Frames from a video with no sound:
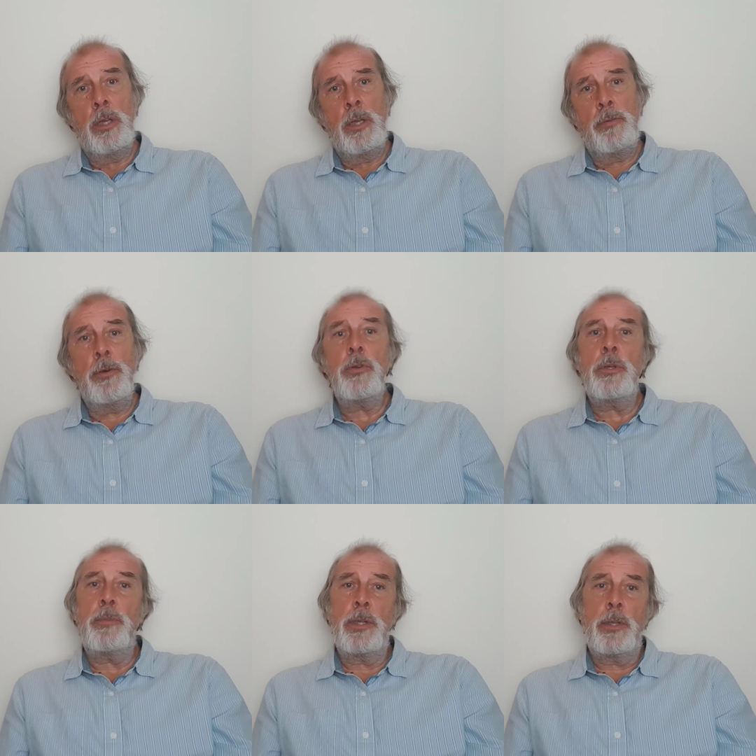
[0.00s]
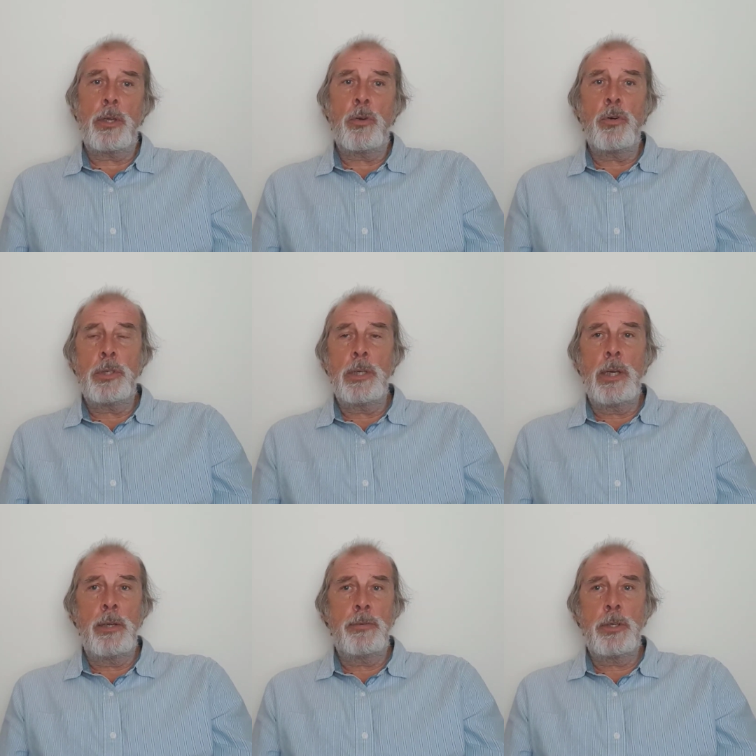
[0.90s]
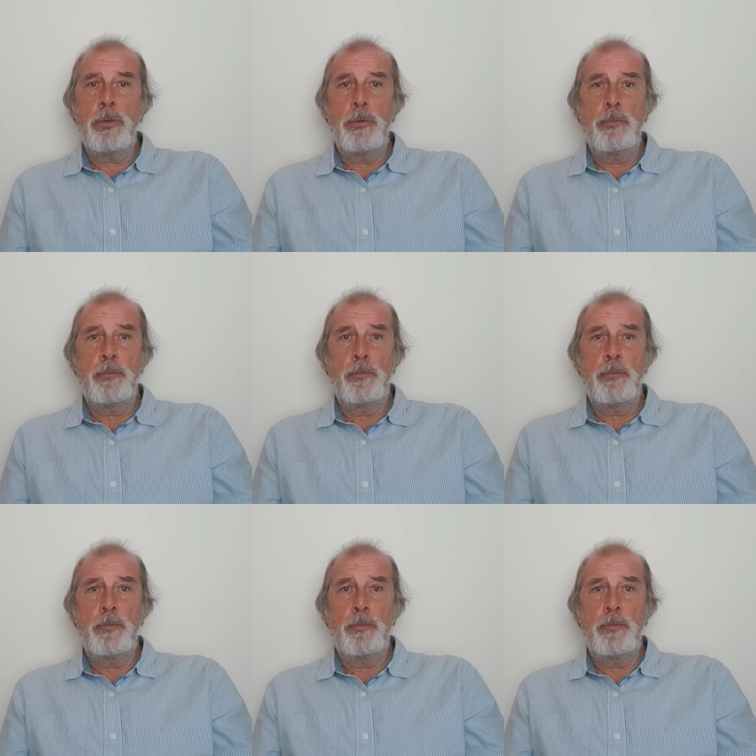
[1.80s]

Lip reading: he found a bit that God had left out.